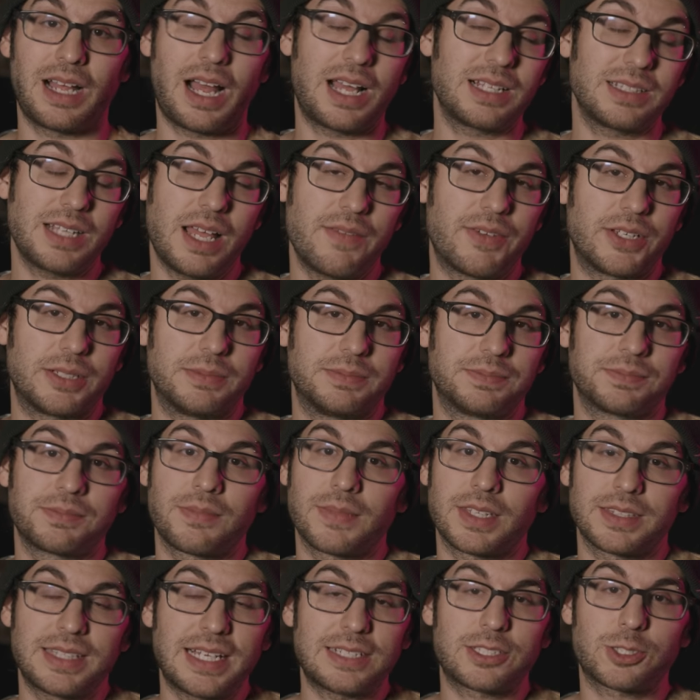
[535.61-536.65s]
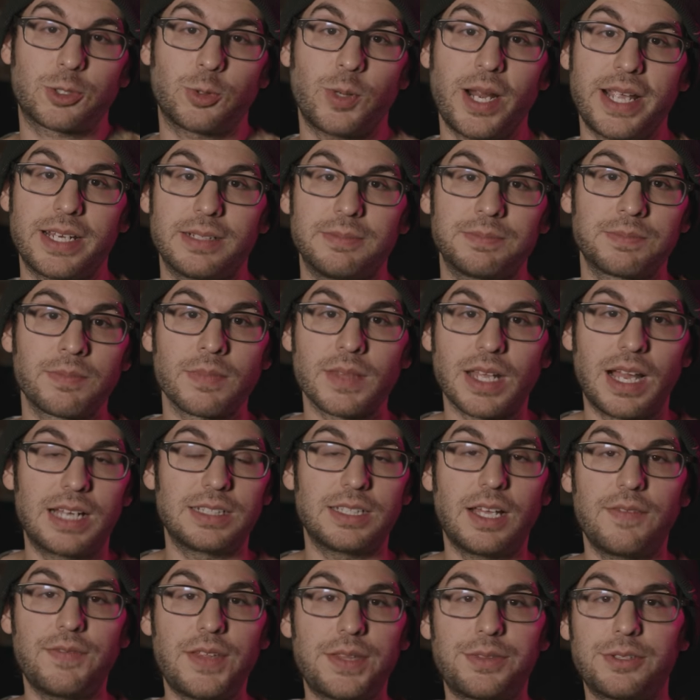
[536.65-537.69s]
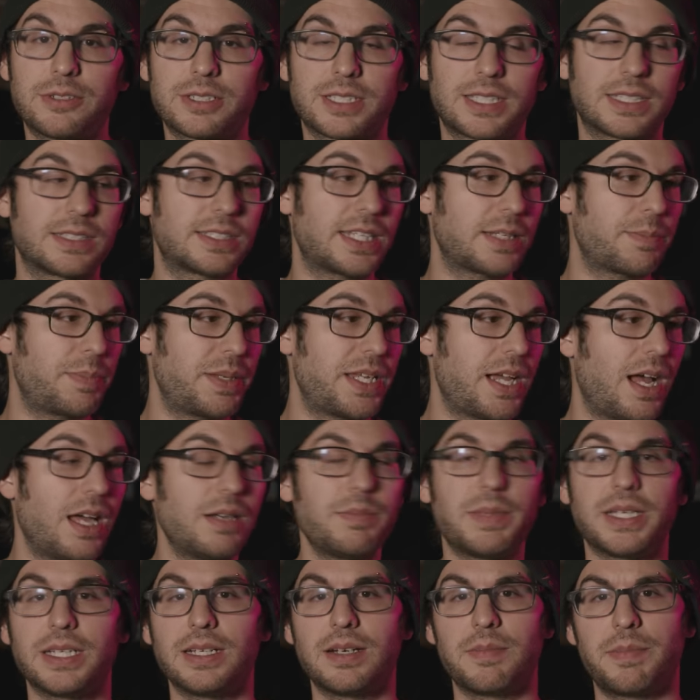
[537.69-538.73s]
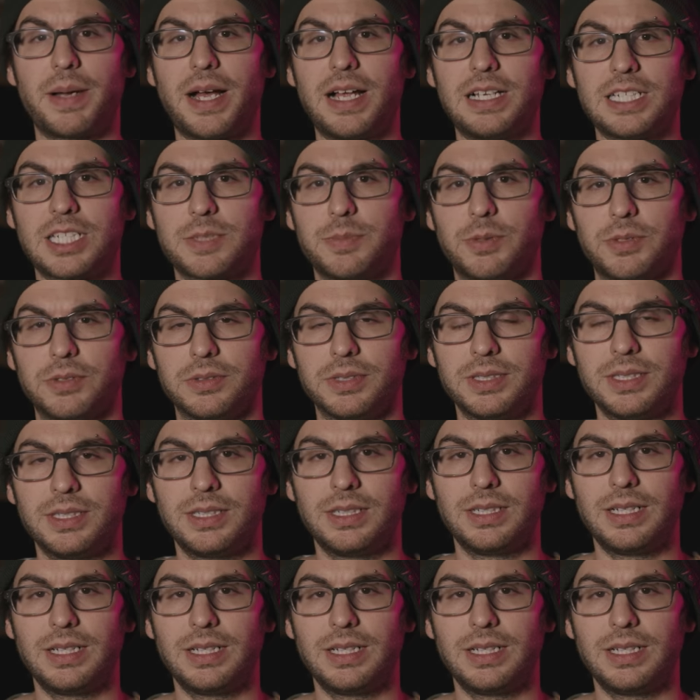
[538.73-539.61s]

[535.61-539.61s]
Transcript: I love it. That's great. I love that there's things like Beyond Meat and Impossible.